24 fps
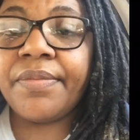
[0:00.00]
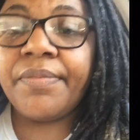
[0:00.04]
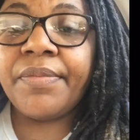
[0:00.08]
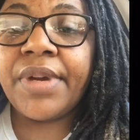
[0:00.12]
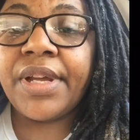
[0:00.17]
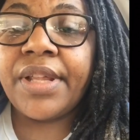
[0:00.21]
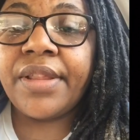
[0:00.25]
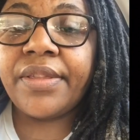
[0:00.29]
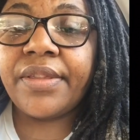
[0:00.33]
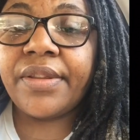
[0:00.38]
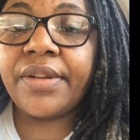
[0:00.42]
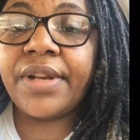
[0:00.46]

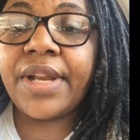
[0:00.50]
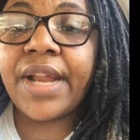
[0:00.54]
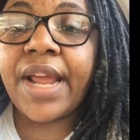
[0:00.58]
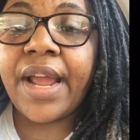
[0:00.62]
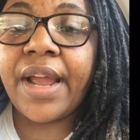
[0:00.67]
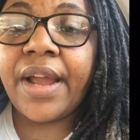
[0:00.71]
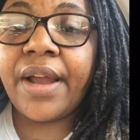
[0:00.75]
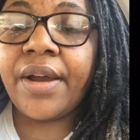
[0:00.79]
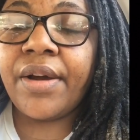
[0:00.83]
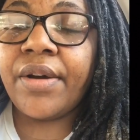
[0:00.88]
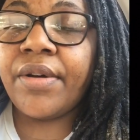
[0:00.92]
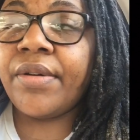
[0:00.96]
month
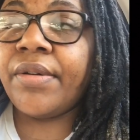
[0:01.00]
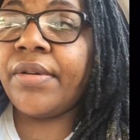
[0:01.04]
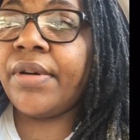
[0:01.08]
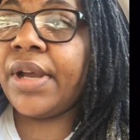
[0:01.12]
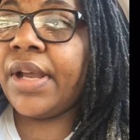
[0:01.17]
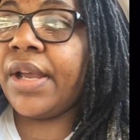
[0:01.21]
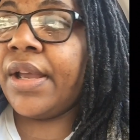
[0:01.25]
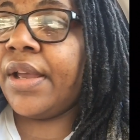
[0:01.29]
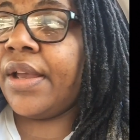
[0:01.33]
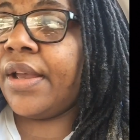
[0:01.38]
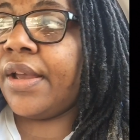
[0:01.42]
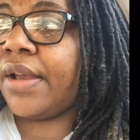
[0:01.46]
now.
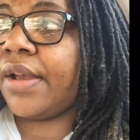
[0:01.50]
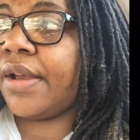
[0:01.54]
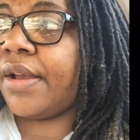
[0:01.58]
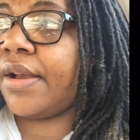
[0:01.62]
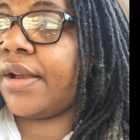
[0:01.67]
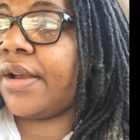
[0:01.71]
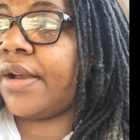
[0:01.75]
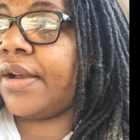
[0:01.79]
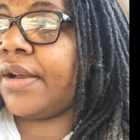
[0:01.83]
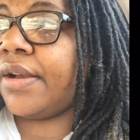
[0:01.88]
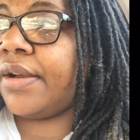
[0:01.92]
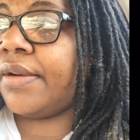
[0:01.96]

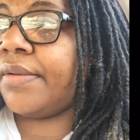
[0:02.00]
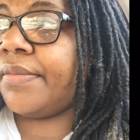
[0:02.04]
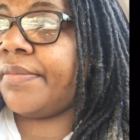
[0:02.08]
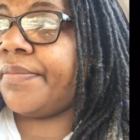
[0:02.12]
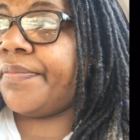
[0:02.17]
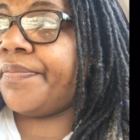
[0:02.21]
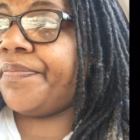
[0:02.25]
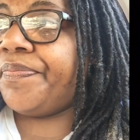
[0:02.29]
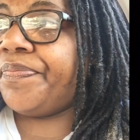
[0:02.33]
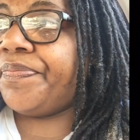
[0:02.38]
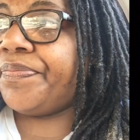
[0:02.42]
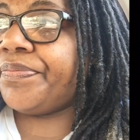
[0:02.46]

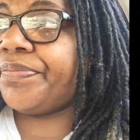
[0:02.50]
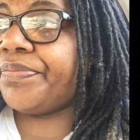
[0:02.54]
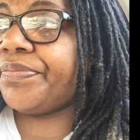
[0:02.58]
I